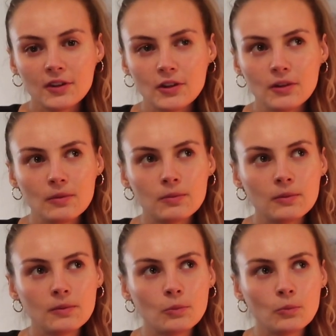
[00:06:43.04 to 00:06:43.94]
you
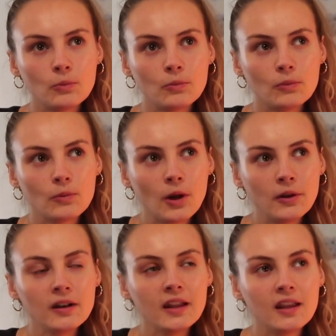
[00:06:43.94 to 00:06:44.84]

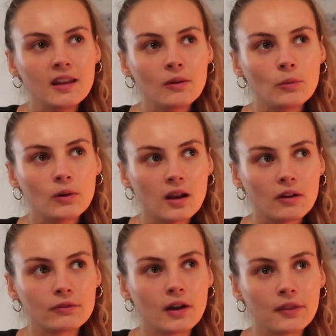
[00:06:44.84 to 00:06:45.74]
only will
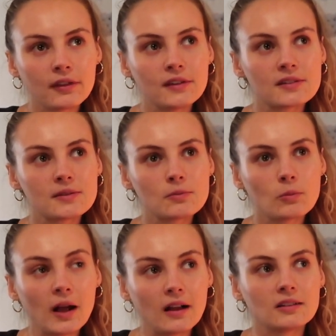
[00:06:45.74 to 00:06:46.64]
love others
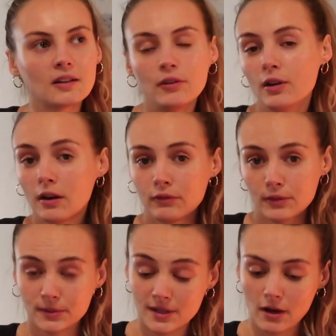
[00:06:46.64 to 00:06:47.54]
well if you love
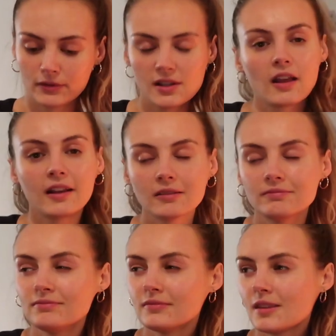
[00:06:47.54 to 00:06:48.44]
yourself. So like,
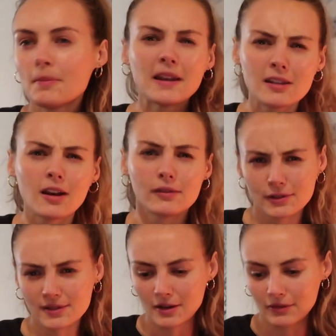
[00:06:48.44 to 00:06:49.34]
the better you love
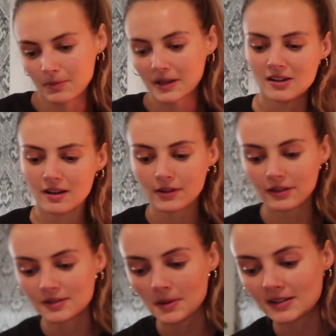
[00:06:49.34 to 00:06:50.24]
yourself, the better you love
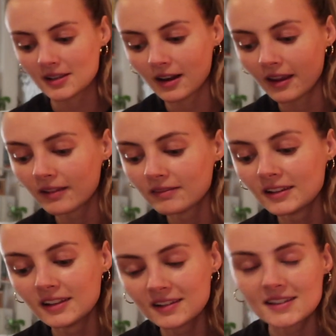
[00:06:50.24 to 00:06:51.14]
others, basically.
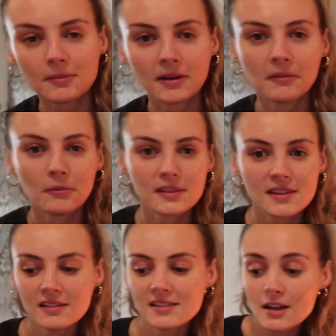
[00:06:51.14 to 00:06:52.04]
Similar with
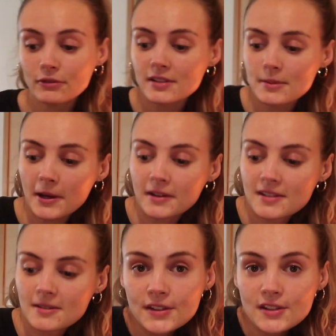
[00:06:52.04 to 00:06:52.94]

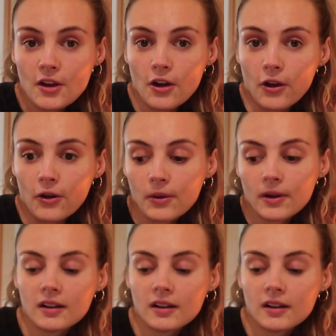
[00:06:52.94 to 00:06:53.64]
self-respect. So